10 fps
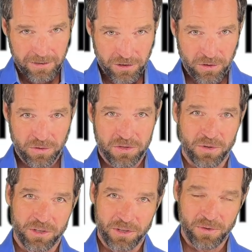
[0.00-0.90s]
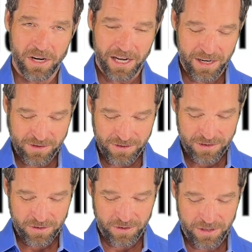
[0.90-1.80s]
Just don't store it in your garage or
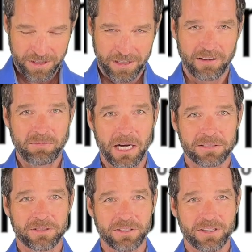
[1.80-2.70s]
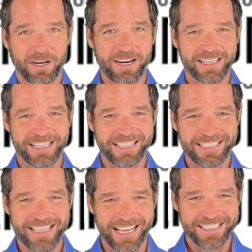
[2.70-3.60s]
store it in a glove box of your car
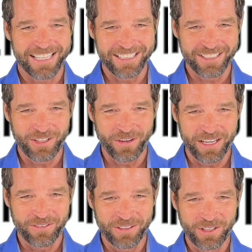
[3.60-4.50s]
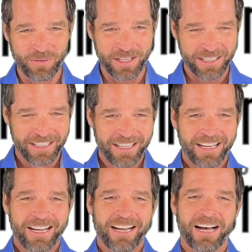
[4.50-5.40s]
because that's going to degrade it really quick.
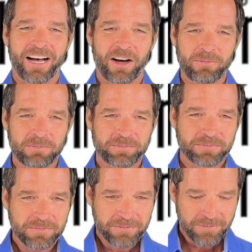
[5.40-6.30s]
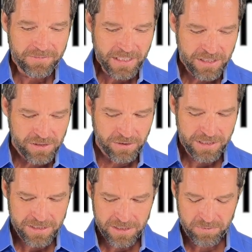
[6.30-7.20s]
So
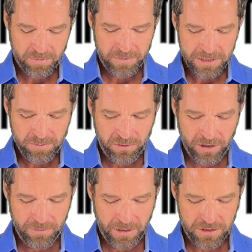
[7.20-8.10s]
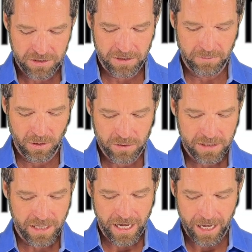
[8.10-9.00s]
that's pretty much the
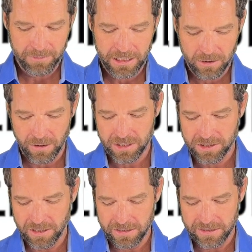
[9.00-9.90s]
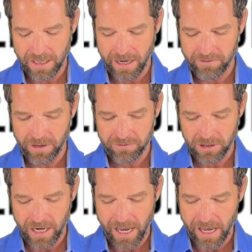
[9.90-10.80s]
most common questions that I've
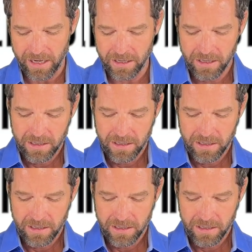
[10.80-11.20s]
ever had.